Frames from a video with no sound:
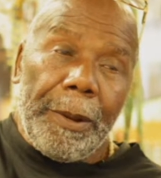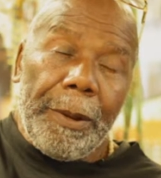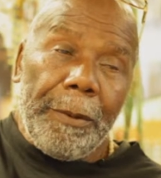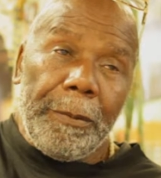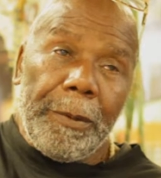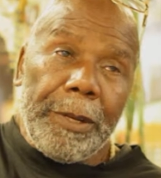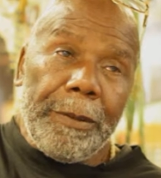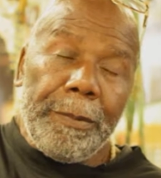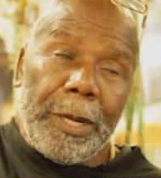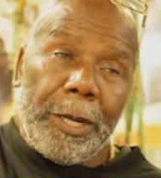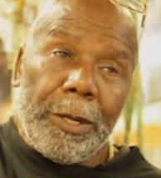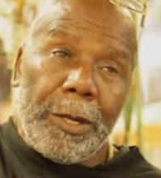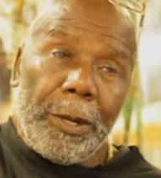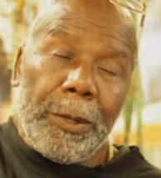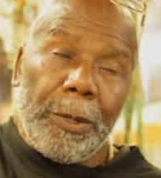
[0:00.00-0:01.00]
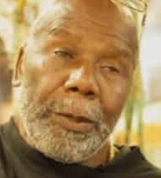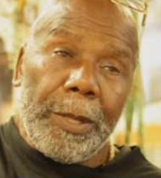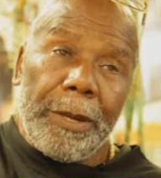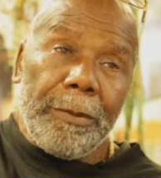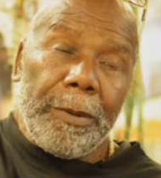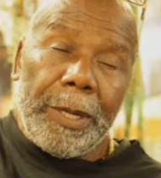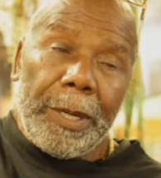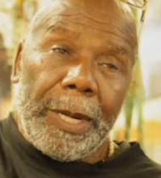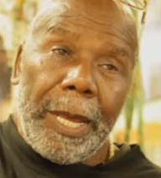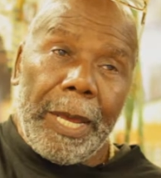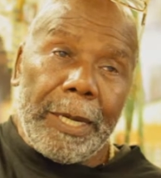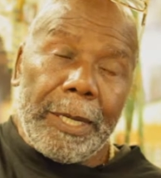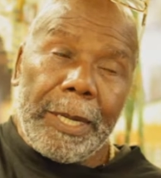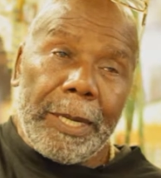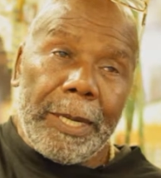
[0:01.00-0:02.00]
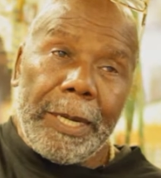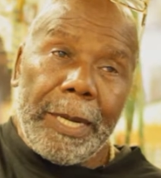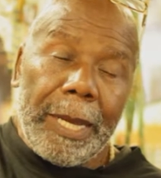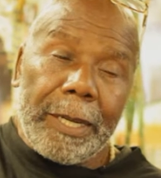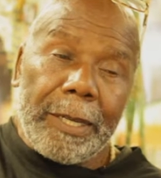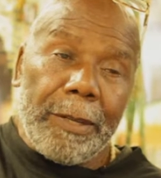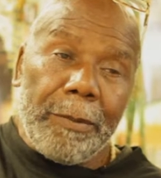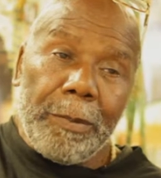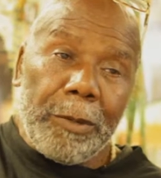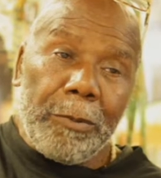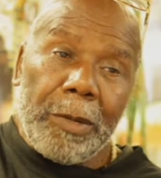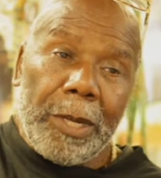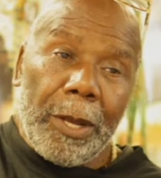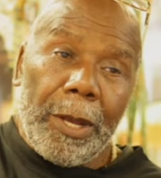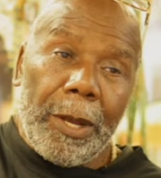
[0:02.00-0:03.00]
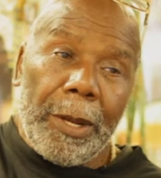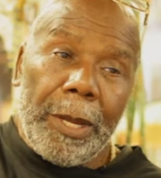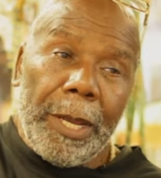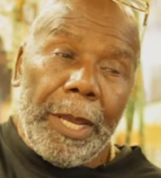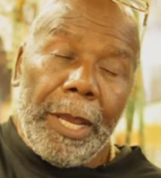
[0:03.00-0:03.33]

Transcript: We have been told that we are not connected, but we are.